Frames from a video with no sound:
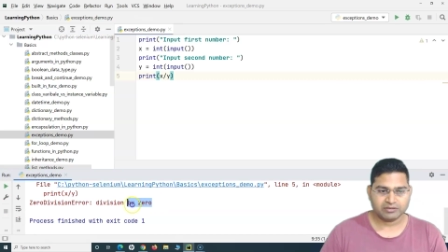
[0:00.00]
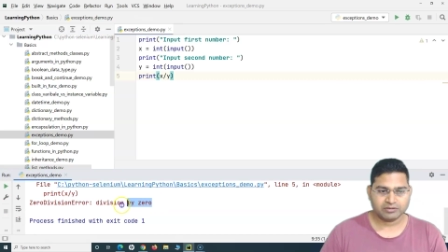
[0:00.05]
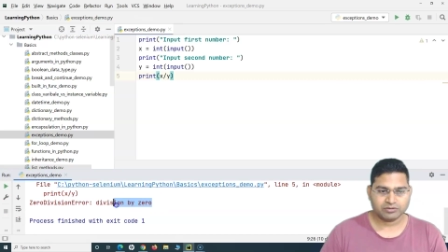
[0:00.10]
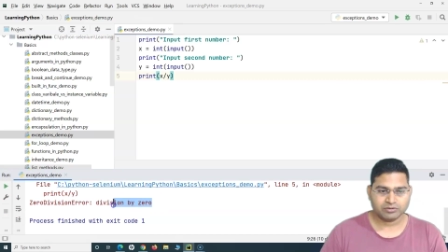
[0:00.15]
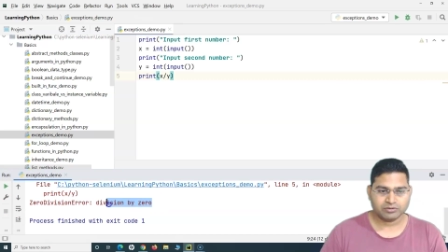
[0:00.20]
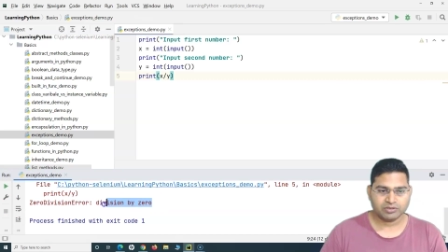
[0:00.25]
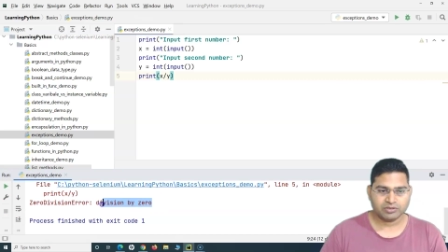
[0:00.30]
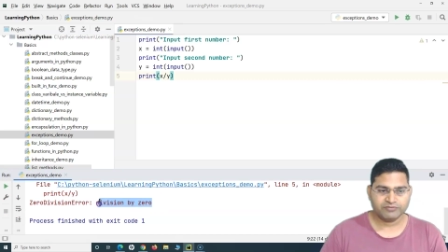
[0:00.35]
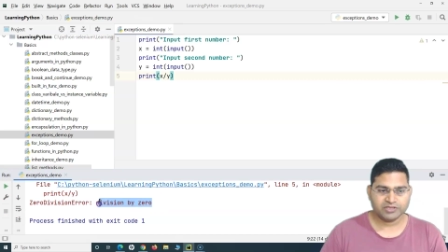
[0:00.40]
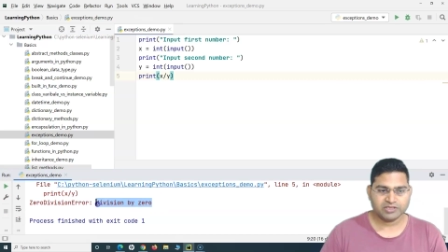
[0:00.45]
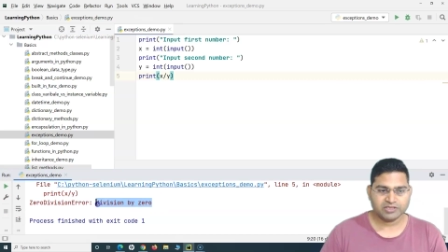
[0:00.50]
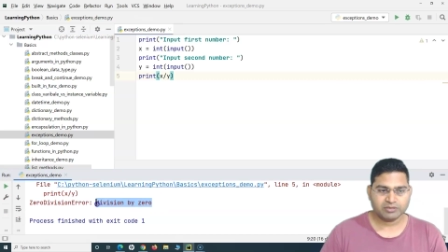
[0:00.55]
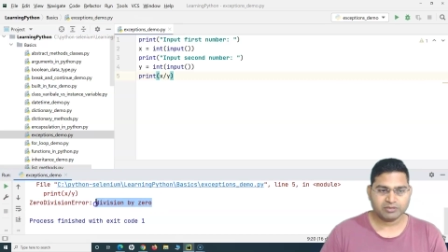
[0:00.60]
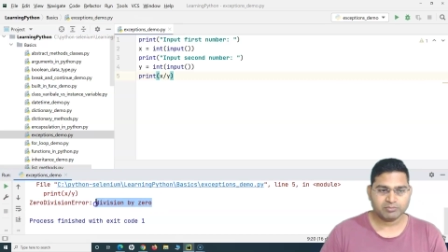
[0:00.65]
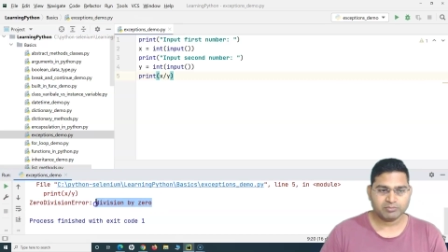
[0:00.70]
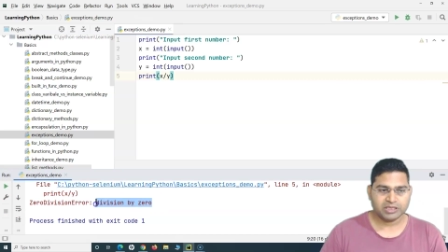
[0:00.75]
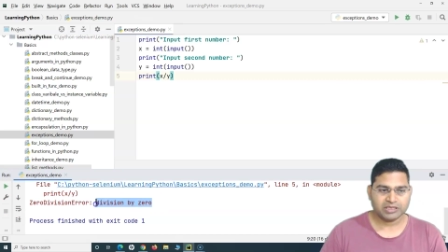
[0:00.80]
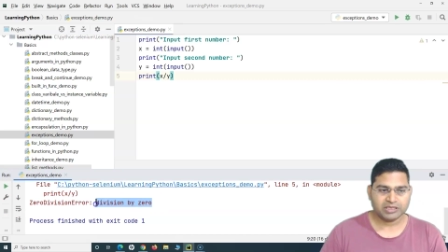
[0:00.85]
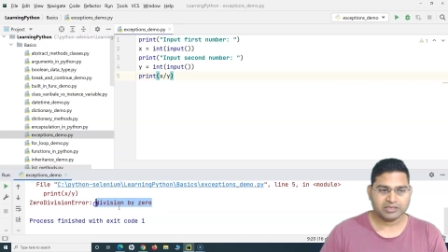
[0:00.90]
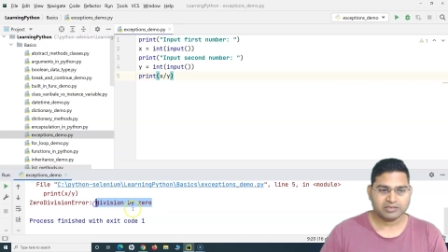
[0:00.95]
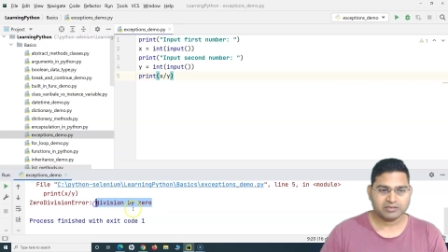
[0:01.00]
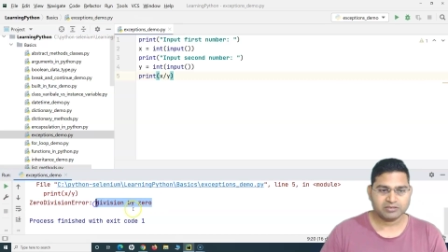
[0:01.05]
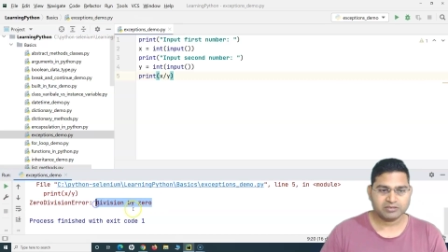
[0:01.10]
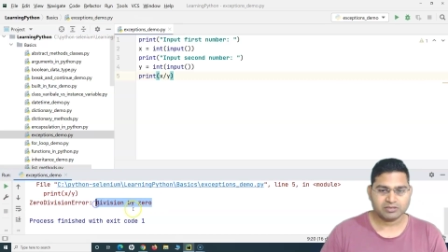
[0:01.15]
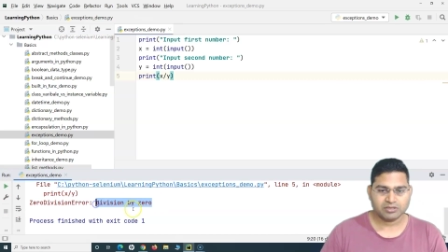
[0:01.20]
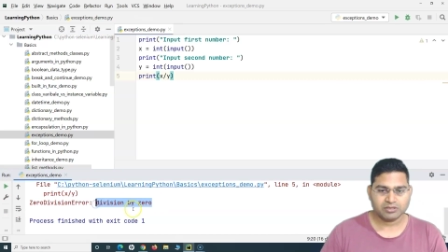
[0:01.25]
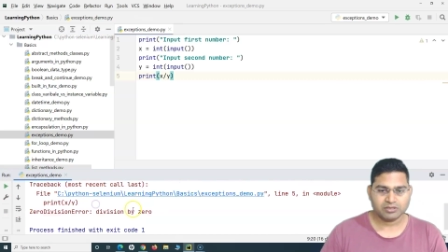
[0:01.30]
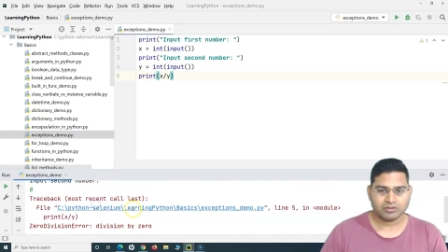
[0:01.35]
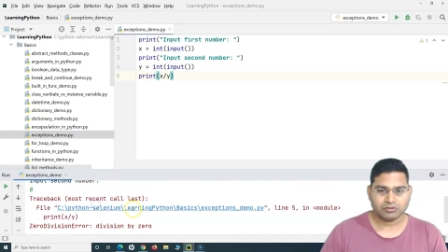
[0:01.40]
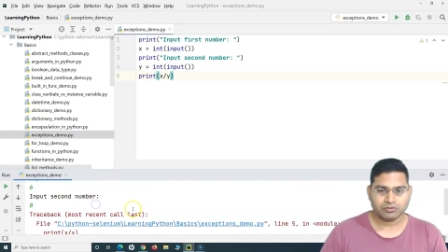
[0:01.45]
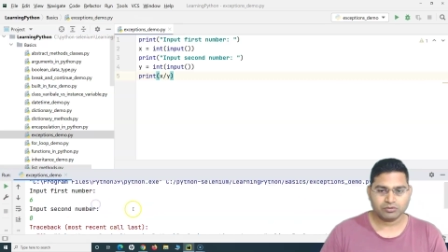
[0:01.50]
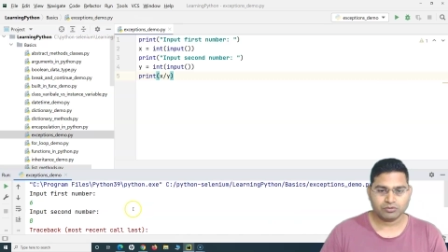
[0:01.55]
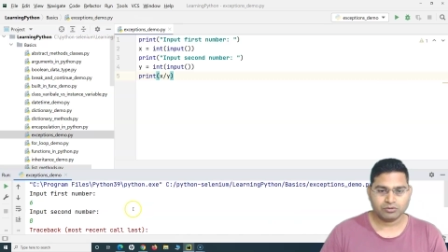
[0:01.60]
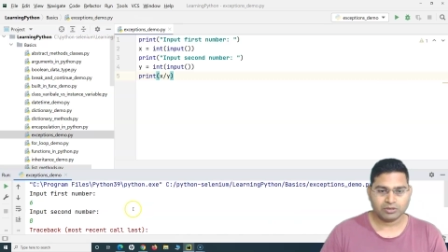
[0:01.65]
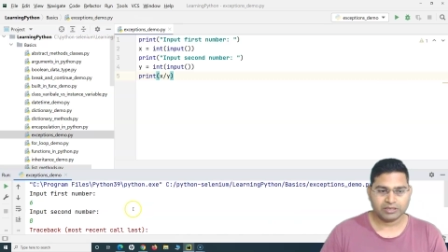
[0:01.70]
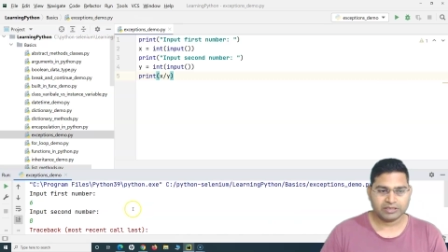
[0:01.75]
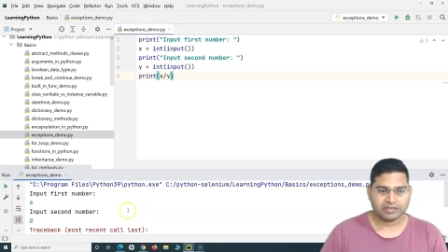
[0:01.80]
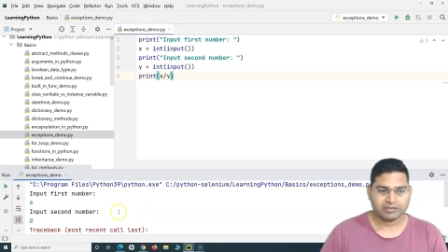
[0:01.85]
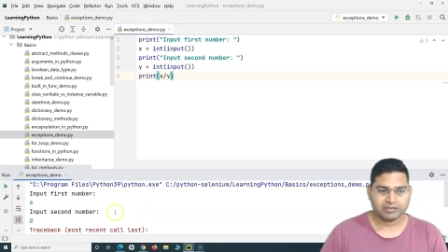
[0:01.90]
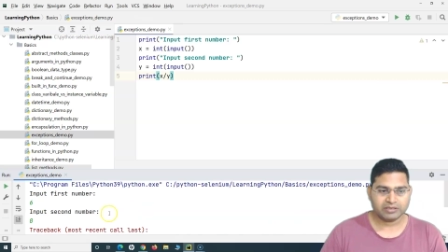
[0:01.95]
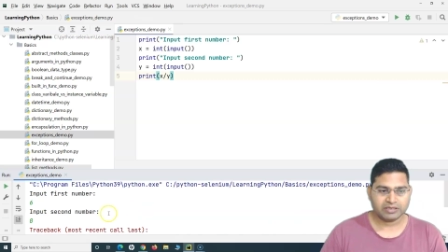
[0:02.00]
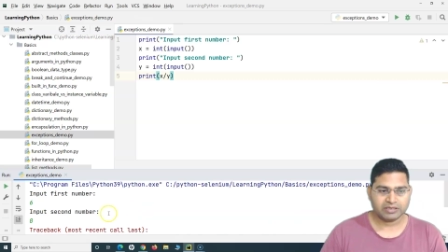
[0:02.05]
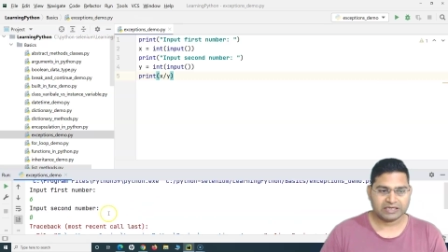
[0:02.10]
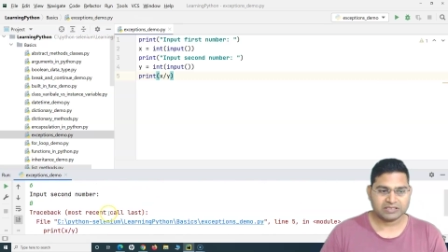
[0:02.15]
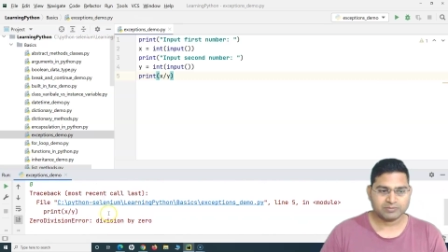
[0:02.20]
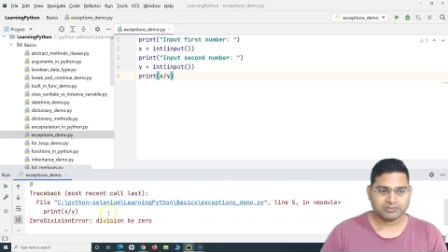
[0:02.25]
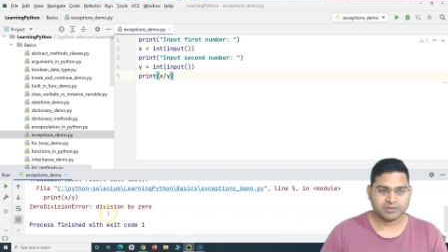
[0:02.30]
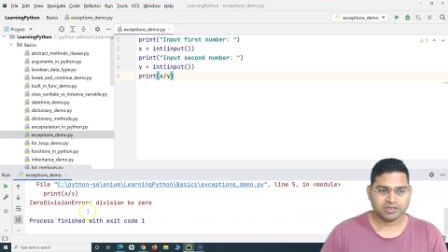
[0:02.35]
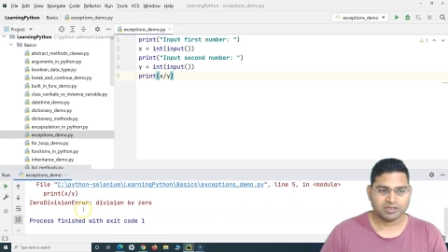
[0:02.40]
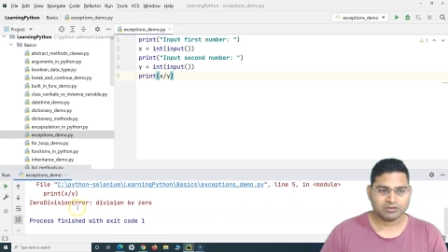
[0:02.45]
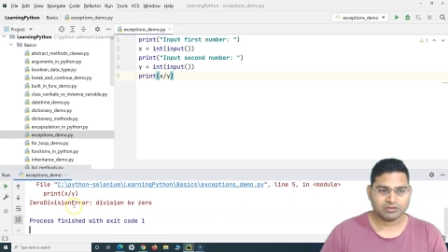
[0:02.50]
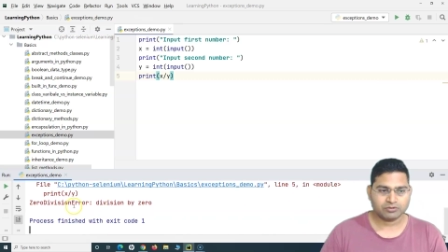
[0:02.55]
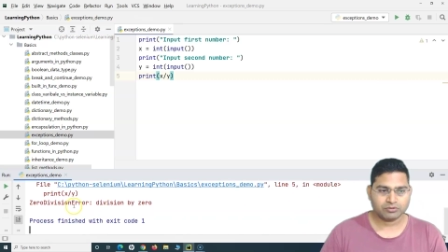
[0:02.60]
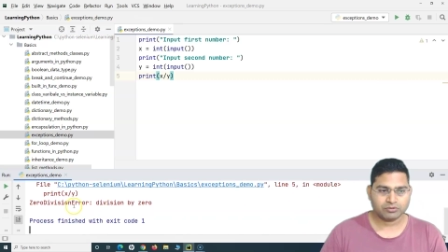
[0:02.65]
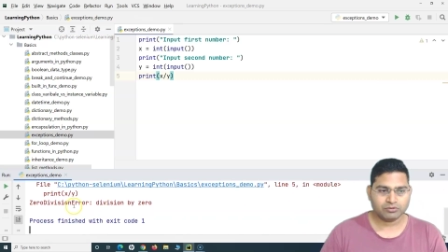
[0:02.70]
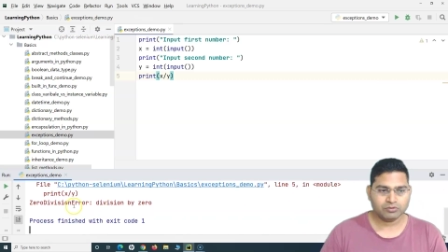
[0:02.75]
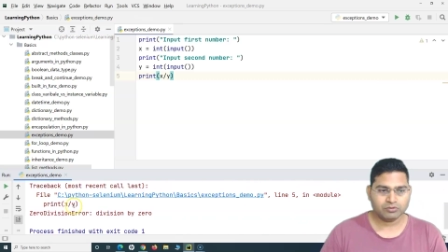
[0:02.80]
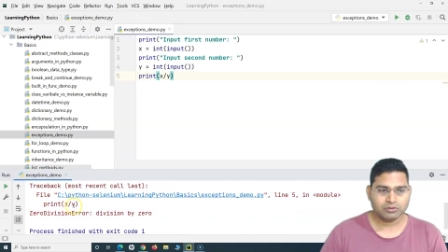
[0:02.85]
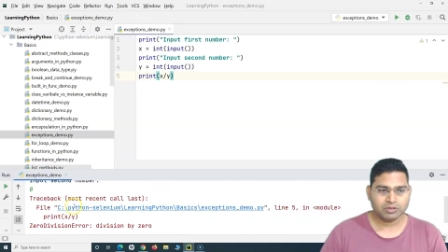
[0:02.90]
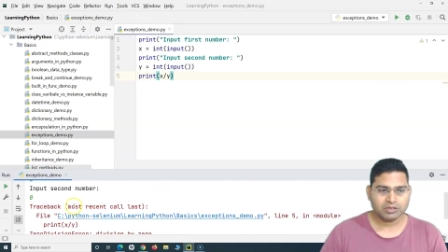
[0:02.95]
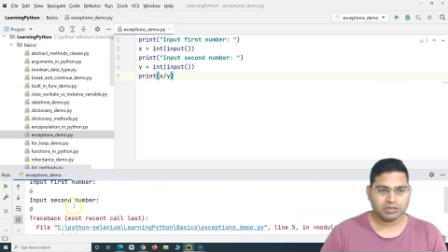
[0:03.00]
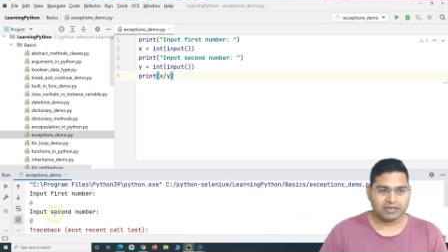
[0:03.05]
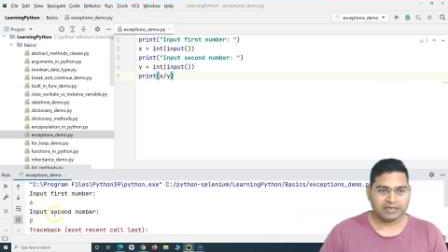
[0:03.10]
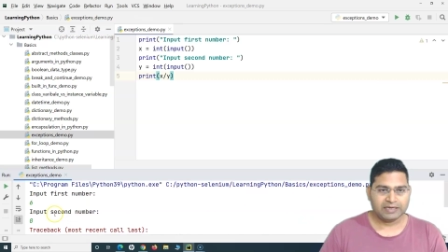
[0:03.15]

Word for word: So division by zero error has been thrown